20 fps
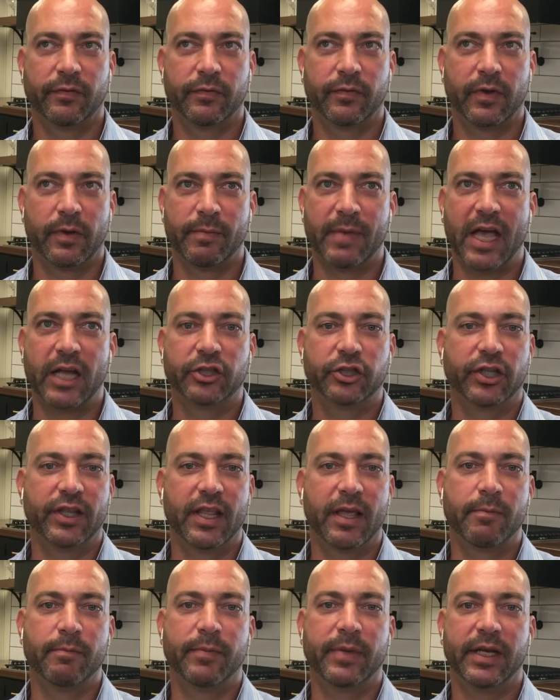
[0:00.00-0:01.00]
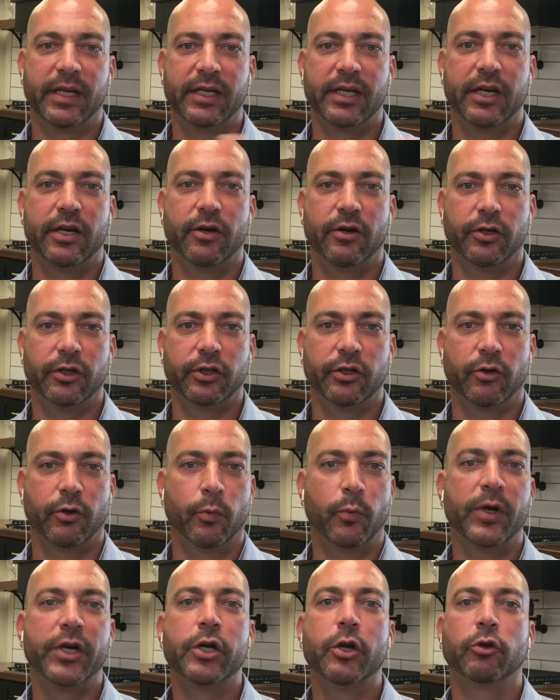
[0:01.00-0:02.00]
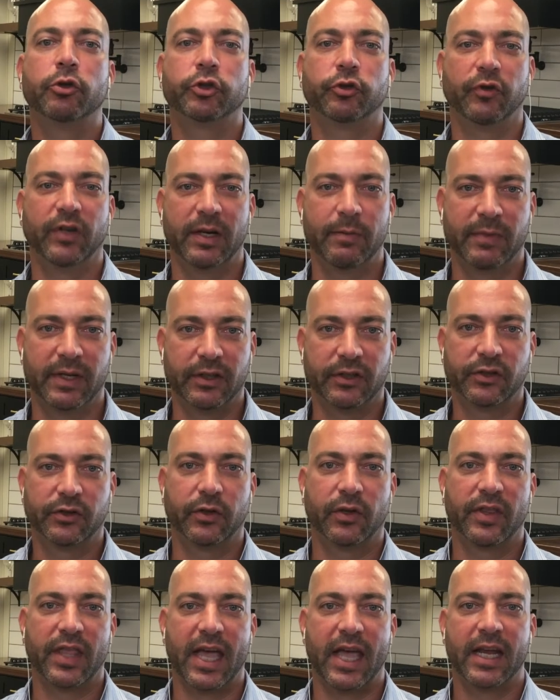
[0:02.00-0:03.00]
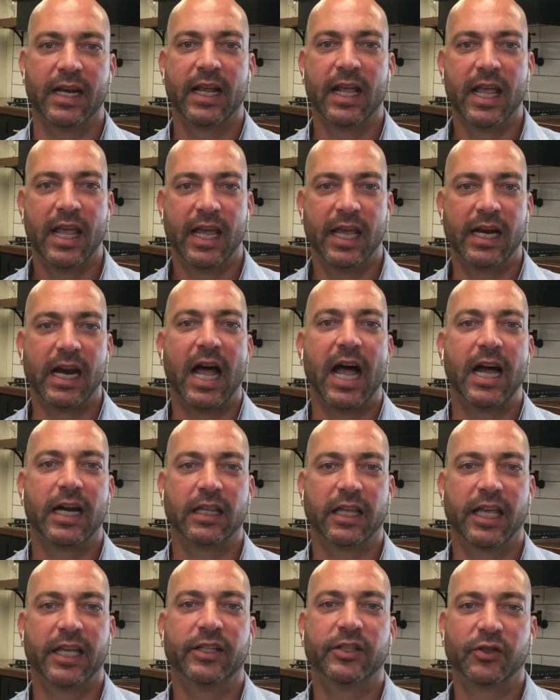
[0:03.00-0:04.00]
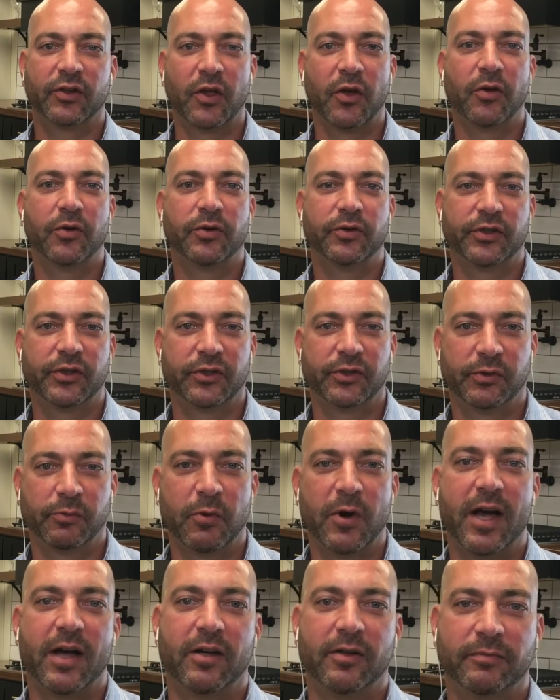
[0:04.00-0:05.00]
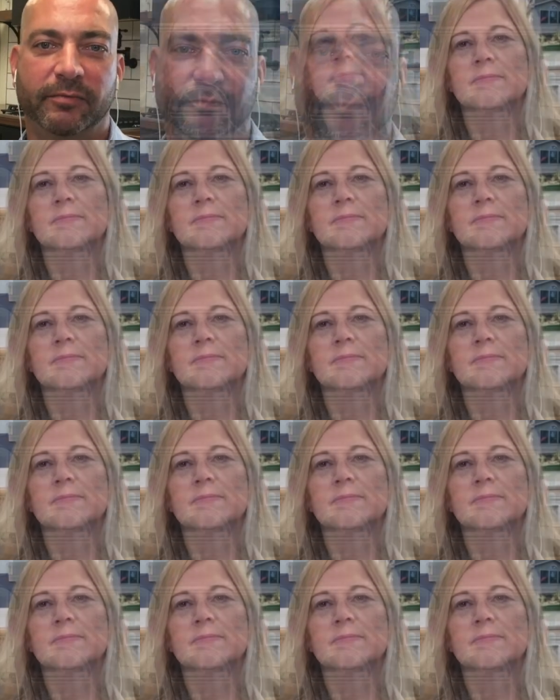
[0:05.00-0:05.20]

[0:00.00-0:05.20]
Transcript: imagine them being near your window treatments so that it highlights those as well.